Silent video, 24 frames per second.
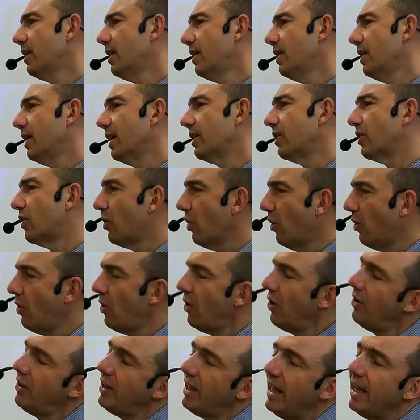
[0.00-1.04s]
that
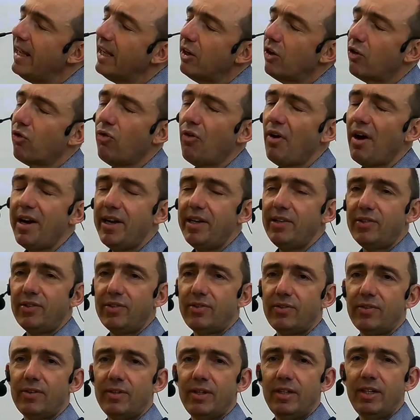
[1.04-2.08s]
God in Christ,
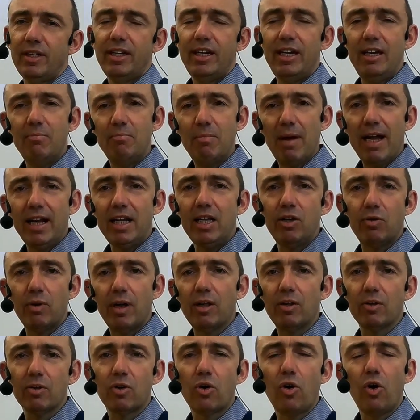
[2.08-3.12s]

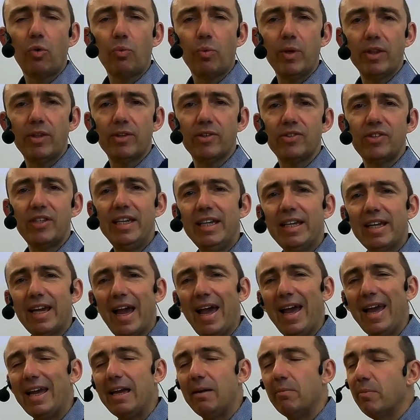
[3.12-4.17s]
Emmanuel, God with us, He
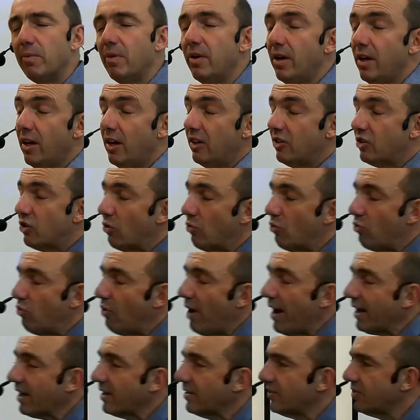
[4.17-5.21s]
came to
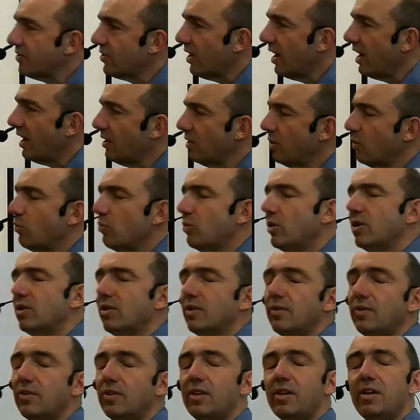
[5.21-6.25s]
reconcile the
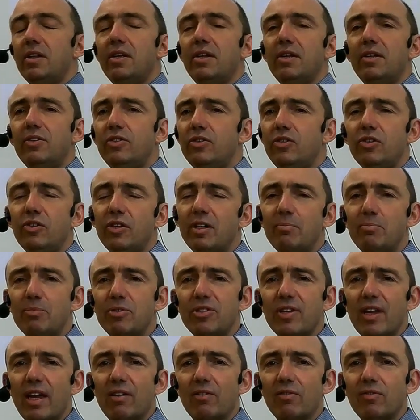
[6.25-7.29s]
world to
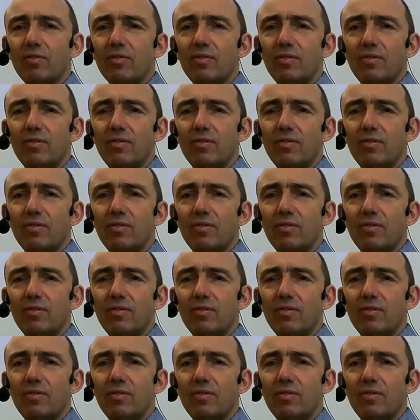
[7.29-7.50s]
Himself.